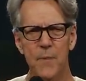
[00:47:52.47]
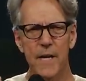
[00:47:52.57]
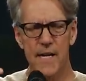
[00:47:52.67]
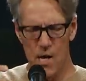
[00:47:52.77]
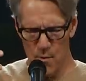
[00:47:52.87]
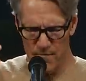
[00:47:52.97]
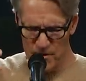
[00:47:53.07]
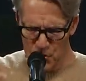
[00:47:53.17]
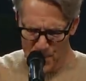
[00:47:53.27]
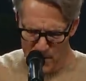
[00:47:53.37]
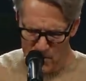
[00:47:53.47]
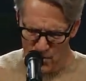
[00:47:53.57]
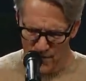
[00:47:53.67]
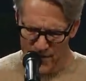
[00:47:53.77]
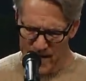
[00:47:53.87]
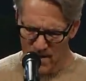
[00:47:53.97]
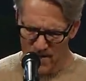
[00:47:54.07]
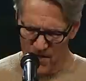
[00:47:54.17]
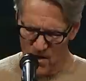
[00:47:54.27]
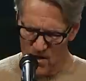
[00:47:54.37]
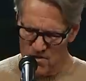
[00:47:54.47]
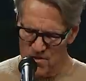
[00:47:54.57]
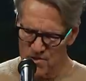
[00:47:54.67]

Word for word: speaking now of a spiritual veil on the hearts.